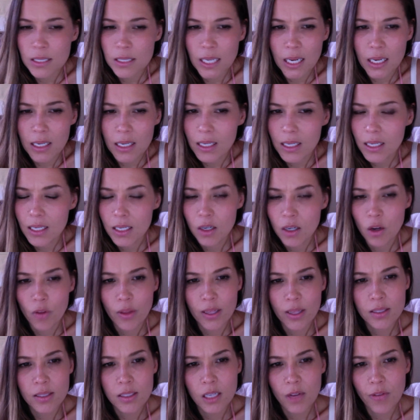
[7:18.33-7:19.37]
dating and all
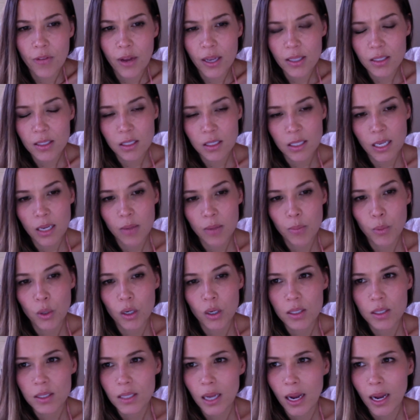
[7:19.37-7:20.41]
that stuff has to get
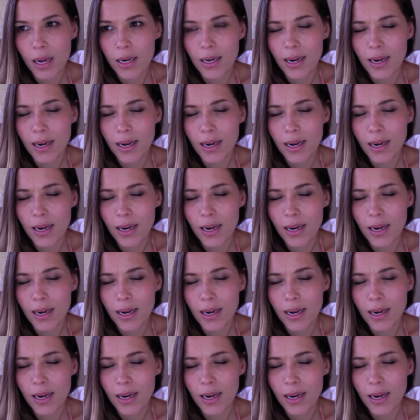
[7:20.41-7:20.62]
put aside.